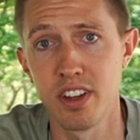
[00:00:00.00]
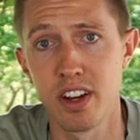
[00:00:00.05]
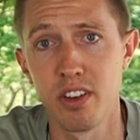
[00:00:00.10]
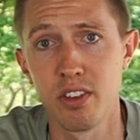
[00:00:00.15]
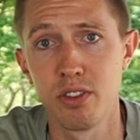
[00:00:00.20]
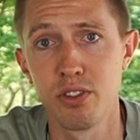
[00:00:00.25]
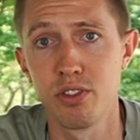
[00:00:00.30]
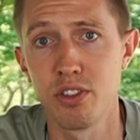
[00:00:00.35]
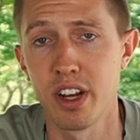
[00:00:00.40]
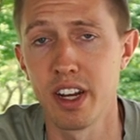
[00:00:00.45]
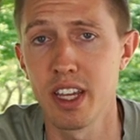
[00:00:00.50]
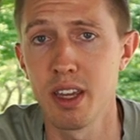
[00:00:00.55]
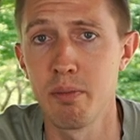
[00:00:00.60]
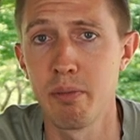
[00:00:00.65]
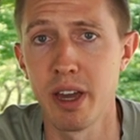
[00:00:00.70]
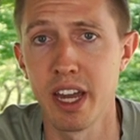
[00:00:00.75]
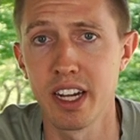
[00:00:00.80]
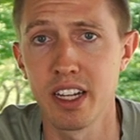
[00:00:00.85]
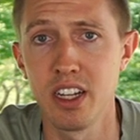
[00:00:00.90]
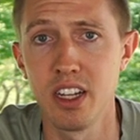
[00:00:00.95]
and I'll try to get
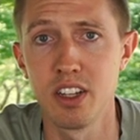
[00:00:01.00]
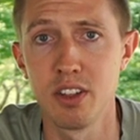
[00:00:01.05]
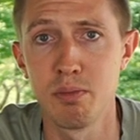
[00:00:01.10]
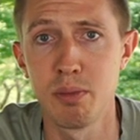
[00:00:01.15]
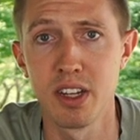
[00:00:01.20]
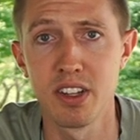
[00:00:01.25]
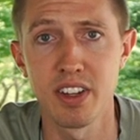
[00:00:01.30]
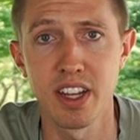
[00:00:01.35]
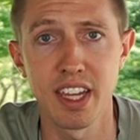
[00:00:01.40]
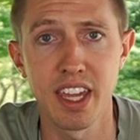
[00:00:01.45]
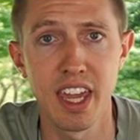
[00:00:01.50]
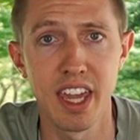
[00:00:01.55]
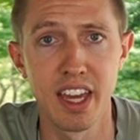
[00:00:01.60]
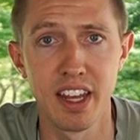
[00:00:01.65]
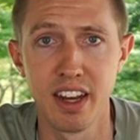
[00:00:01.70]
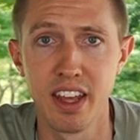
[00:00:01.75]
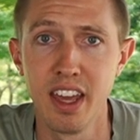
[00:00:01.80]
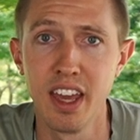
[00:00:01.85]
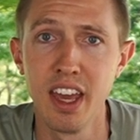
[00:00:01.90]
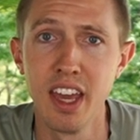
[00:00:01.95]
back to you as best I
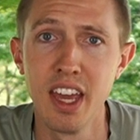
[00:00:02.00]
can.